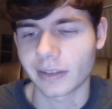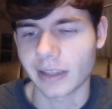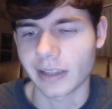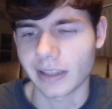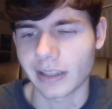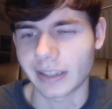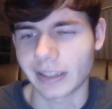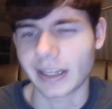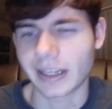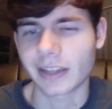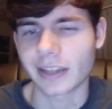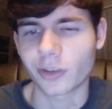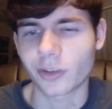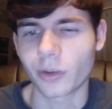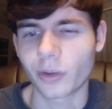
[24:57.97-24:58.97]
that the kind of
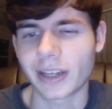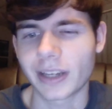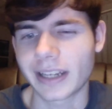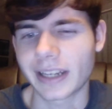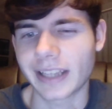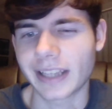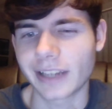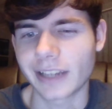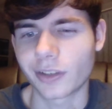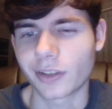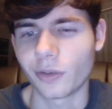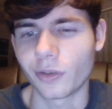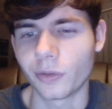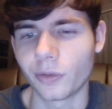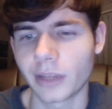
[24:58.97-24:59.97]
story kind of tags
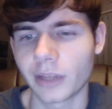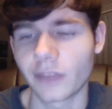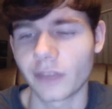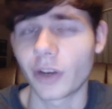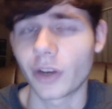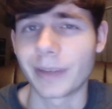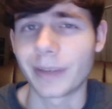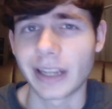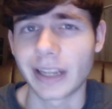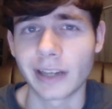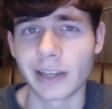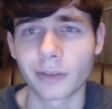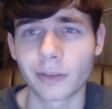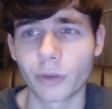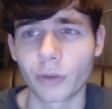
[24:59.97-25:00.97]
to in the very
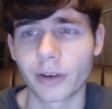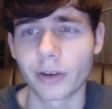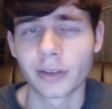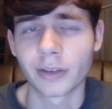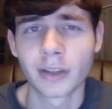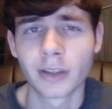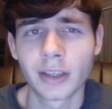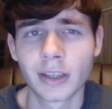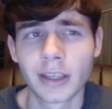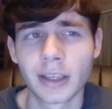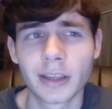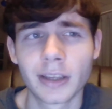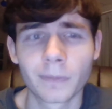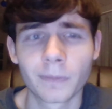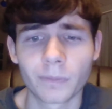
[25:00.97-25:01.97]
beginning, where
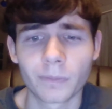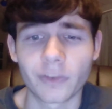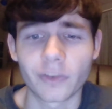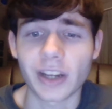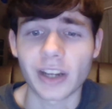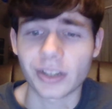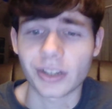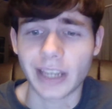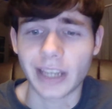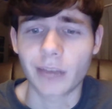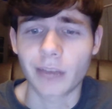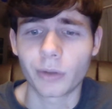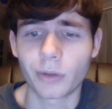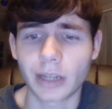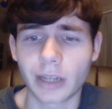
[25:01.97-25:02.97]
Vash and
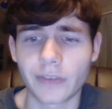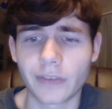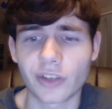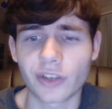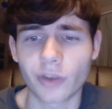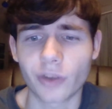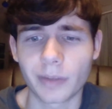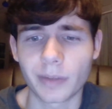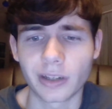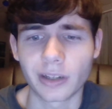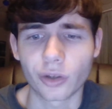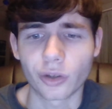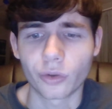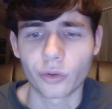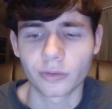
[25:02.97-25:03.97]
Canwell kind of interrupted a
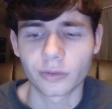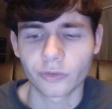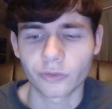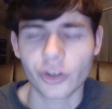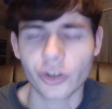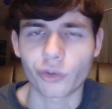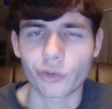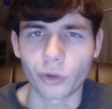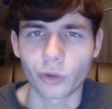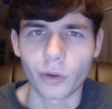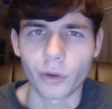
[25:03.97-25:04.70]
little ritual going